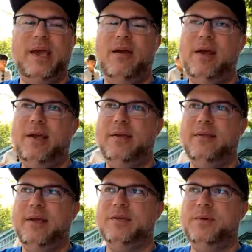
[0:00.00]
carrying
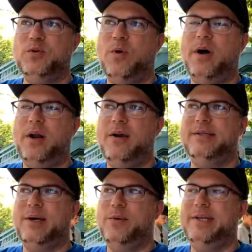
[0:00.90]
as much water
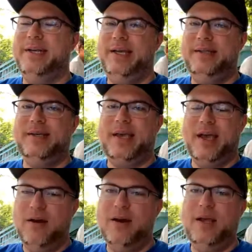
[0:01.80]
as I would need to
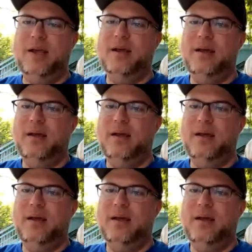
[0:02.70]
carry